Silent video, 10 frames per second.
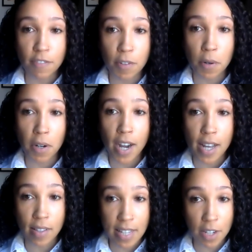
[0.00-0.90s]
for
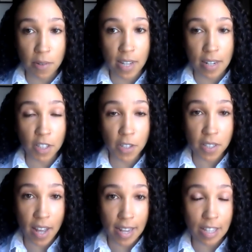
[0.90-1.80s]
health centers and
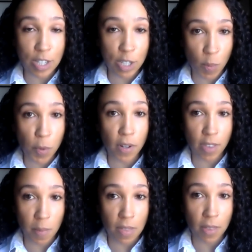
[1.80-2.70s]
lookalikes to support
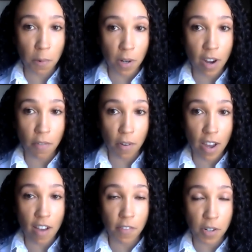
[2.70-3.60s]
them in their recovery
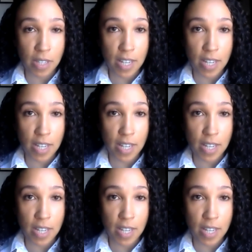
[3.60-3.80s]
efforts.